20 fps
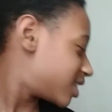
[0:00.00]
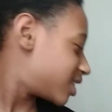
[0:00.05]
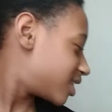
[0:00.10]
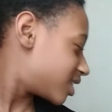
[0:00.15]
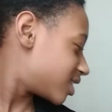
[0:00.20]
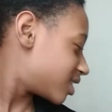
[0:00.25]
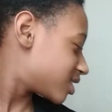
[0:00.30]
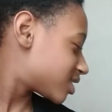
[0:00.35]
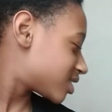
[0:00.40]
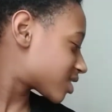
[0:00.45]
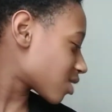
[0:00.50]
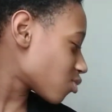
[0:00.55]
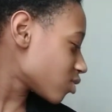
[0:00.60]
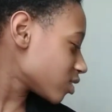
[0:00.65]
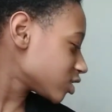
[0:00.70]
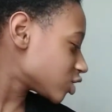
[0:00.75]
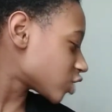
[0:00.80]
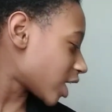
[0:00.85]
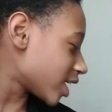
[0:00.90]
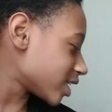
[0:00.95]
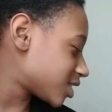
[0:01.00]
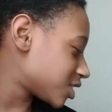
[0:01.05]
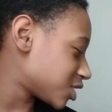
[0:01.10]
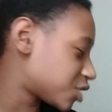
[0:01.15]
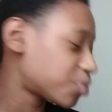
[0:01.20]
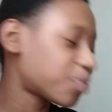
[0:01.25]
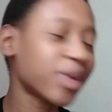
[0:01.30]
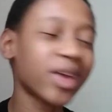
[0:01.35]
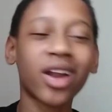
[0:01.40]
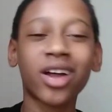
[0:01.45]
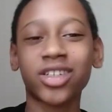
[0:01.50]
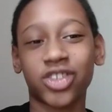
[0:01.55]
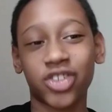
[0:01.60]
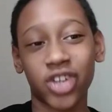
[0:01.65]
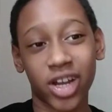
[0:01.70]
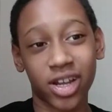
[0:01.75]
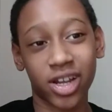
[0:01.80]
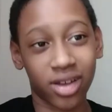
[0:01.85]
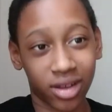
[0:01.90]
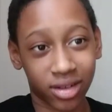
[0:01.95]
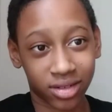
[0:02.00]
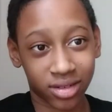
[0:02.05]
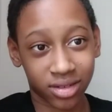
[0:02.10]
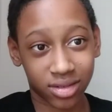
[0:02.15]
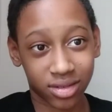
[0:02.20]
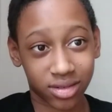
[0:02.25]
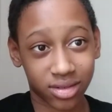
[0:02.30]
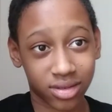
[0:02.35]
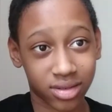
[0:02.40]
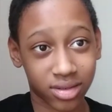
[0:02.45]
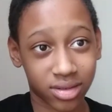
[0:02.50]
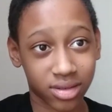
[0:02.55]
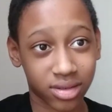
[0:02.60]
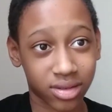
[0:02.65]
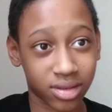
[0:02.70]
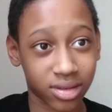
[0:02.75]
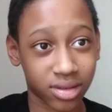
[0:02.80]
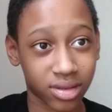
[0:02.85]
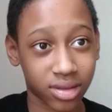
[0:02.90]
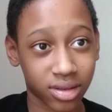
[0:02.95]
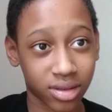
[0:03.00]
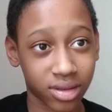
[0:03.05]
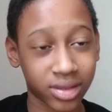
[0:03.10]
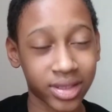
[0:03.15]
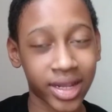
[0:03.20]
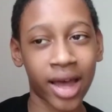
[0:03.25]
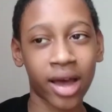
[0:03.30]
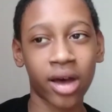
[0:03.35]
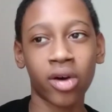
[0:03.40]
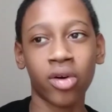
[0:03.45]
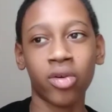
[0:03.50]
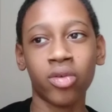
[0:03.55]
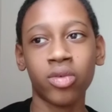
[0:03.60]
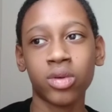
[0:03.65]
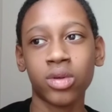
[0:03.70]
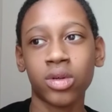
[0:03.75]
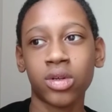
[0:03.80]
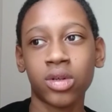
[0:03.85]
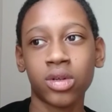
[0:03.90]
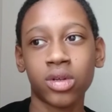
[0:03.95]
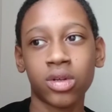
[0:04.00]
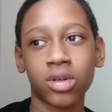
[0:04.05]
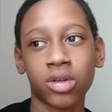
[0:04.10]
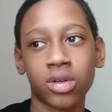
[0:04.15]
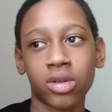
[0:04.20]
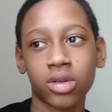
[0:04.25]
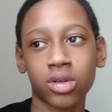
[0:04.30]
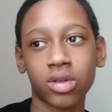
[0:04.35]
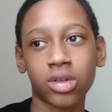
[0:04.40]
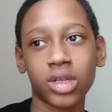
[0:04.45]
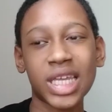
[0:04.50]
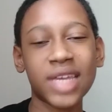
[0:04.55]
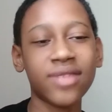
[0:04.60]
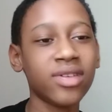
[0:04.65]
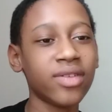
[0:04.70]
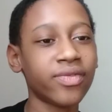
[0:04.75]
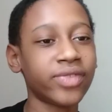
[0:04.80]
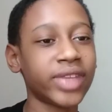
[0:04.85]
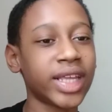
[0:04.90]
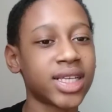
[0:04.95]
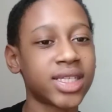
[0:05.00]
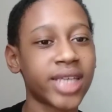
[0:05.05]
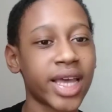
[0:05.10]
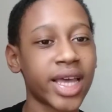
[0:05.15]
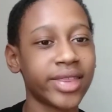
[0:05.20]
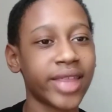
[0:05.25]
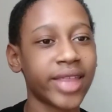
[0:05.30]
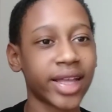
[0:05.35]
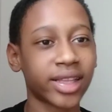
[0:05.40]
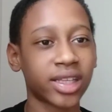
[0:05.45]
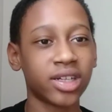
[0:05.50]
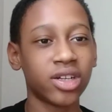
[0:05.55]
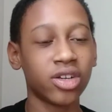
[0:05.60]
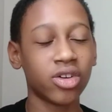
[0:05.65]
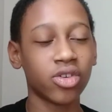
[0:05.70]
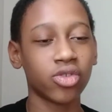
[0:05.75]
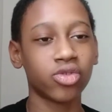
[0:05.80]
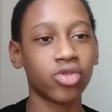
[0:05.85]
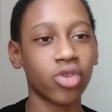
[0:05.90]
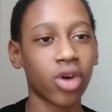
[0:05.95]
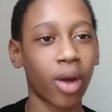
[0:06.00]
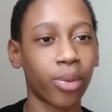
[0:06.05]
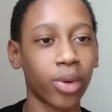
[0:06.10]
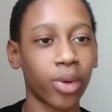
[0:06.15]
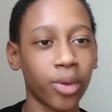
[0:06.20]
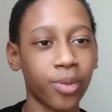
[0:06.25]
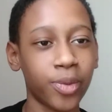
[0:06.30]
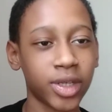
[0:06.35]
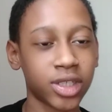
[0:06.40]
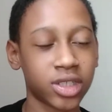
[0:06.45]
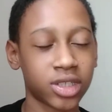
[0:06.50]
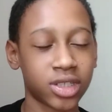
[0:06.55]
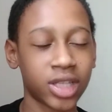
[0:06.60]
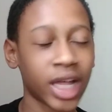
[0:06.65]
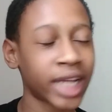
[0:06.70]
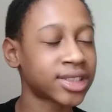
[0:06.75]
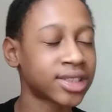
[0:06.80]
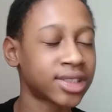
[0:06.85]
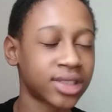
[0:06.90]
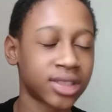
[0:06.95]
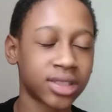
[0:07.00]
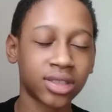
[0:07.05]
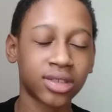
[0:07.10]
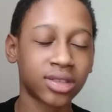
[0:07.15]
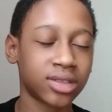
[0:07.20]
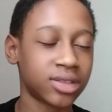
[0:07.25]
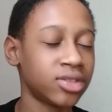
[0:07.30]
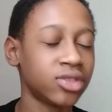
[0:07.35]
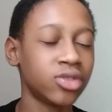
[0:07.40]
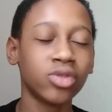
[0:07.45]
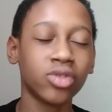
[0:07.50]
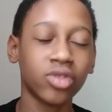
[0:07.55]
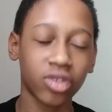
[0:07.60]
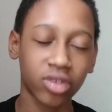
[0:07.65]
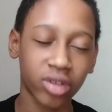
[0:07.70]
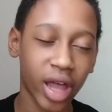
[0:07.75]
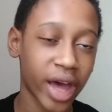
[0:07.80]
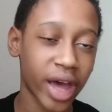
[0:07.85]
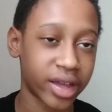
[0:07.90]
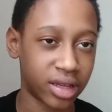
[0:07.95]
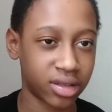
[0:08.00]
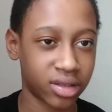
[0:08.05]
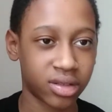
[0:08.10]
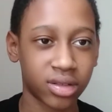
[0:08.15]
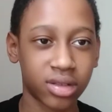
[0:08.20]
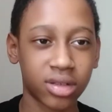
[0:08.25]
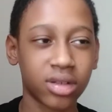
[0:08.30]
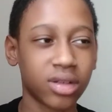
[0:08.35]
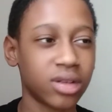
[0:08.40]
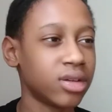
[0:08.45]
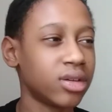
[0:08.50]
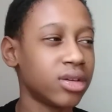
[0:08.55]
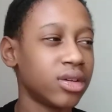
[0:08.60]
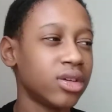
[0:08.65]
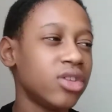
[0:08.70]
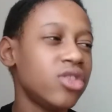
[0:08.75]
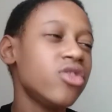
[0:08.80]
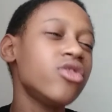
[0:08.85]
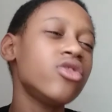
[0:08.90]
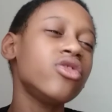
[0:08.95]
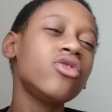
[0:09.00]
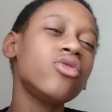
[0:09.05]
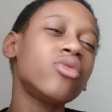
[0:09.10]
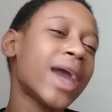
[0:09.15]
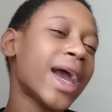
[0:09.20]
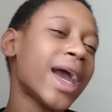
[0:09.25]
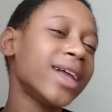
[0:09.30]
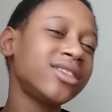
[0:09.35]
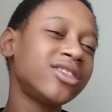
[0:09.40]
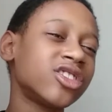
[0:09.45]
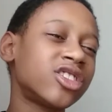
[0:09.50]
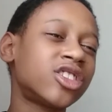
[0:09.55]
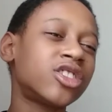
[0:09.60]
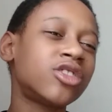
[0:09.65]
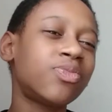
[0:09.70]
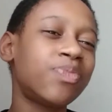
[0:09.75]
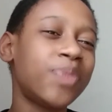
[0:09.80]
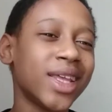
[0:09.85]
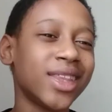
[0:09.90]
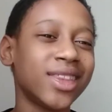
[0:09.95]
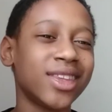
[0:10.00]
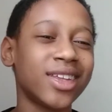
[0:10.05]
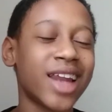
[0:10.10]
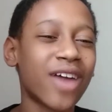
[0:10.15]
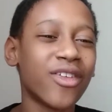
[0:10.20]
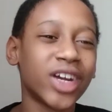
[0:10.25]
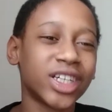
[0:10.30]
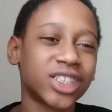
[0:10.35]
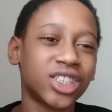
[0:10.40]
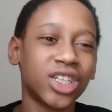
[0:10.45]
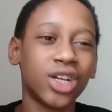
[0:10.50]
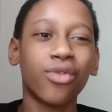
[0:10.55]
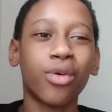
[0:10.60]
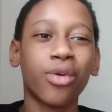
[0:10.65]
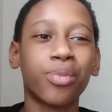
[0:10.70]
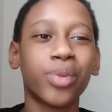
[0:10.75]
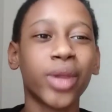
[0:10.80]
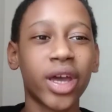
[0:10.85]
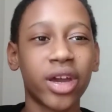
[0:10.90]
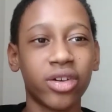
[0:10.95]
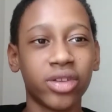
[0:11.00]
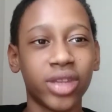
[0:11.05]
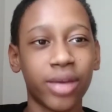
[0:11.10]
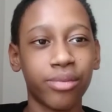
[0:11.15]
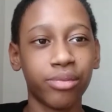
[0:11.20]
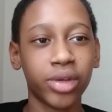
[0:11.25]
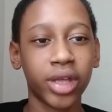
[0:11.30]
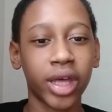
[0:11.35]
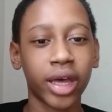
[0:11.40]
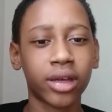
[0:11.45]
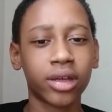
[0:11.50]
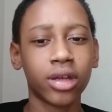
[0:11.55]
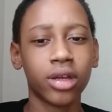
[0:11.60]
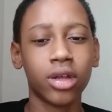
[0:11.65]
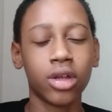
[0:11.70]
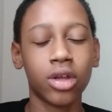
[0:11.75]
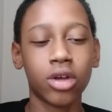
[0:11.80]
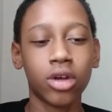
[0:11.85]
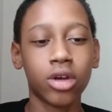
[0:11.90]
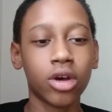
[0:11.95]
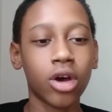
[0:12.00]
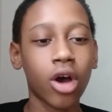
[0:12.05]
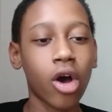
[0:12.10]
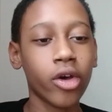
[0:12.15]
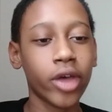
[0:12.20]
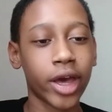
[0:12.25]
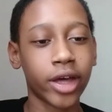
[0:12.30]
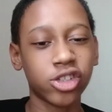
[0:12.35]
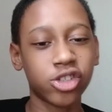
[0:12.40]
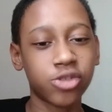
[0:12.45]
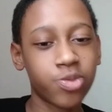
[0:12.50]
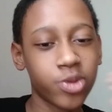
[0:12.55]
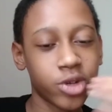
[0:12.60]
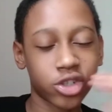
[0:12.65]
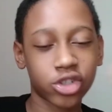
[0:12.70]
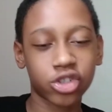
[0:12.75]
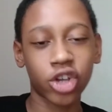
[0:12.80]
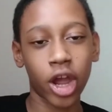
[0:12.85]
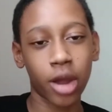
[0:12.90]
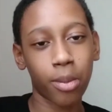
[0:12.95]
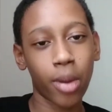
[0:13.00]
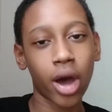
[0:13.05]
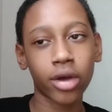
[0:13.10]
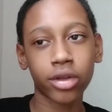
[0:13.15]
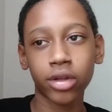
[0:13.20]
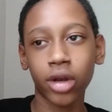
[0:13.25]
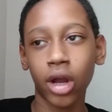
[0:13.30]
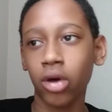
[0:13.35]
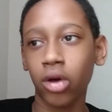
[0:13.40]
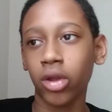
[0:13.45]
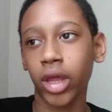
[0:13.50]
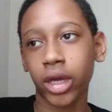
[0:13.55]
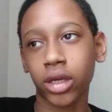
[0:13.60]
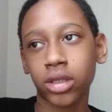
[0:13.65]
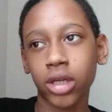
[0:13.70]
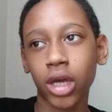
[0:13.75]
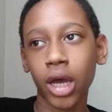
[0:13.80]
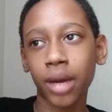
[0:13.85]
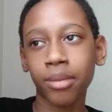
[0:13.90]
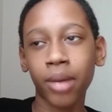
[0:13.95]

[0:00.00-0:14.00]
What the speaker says: Someone tried to spit on Trae Young. Now, even if they said that they didn't do it on purpose, you're lying. You can't just spin in the direction of a player and then be like, oh yeah, the spit just came out, like, yeah, my